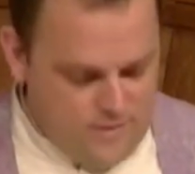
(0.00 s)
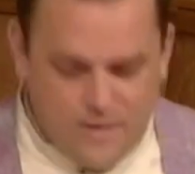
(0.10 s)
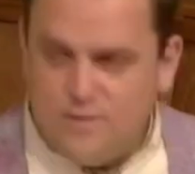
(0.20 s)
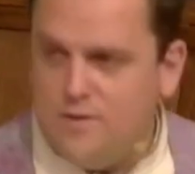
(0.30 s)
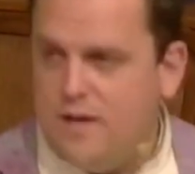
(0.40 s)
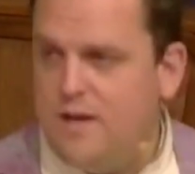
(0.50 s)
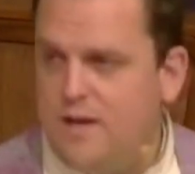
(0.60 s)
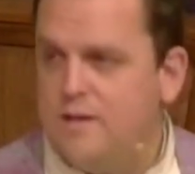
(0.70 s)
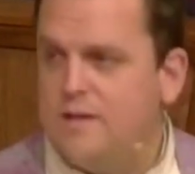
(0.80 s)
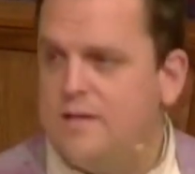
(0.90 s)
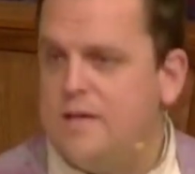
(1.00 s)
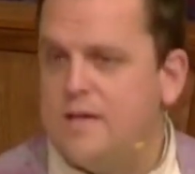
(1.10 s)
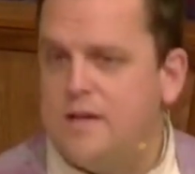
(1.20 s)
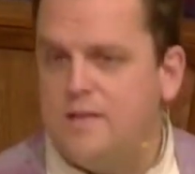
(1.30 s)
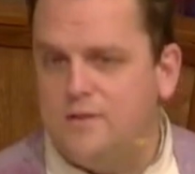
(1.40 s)
entered in. The
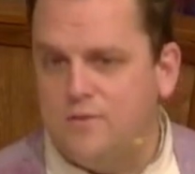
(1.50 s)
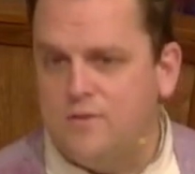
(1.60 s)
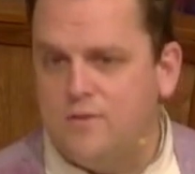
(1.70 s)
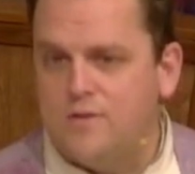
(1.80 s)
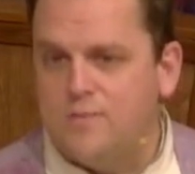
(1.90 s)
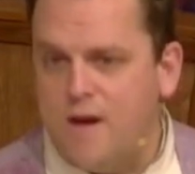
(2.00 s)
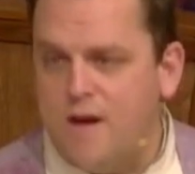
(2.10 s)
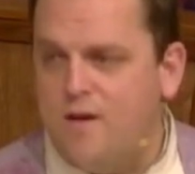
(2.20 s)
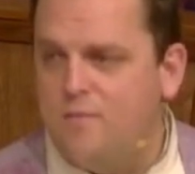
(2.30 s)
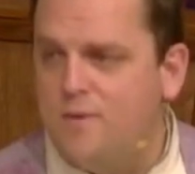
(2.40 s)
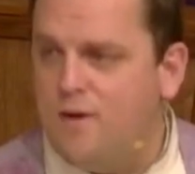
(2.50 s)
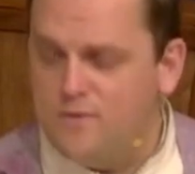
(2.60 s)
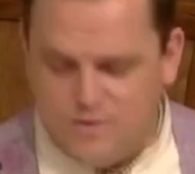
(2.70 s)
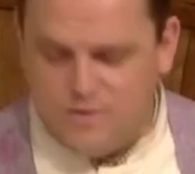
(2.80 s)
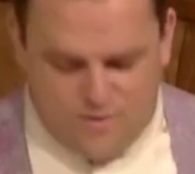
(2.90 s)
deacon at the door smiled, but
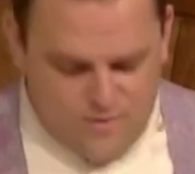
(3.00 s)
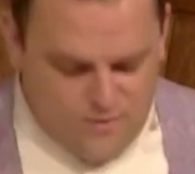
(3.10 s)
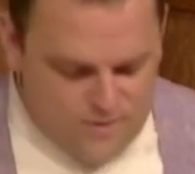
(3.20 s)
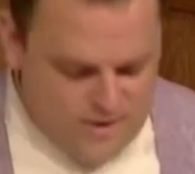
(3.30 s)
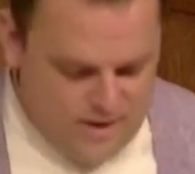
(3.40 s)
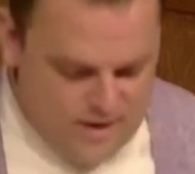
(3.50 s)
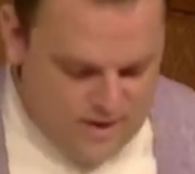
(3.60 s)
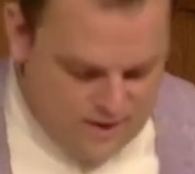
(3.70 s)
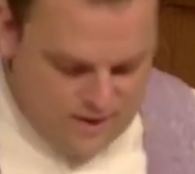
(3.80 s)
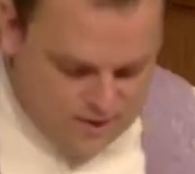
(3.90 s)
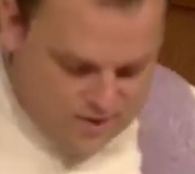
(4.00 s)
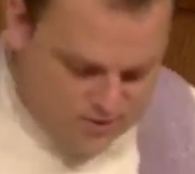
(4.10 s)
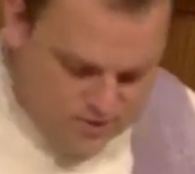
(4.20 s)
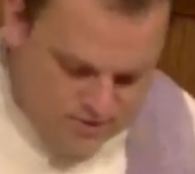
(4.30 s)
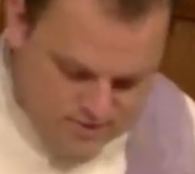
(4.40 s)
also with one hand held
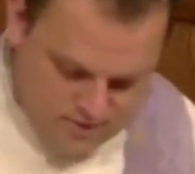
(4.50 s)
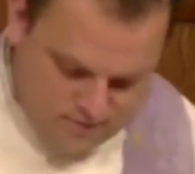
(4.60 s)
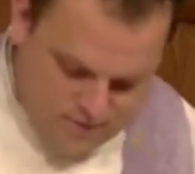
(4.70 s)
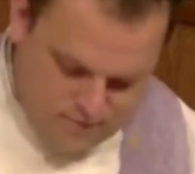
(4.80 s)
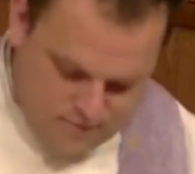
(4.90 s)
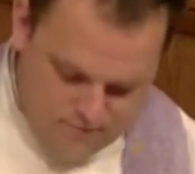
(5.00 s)
onto his cell phone.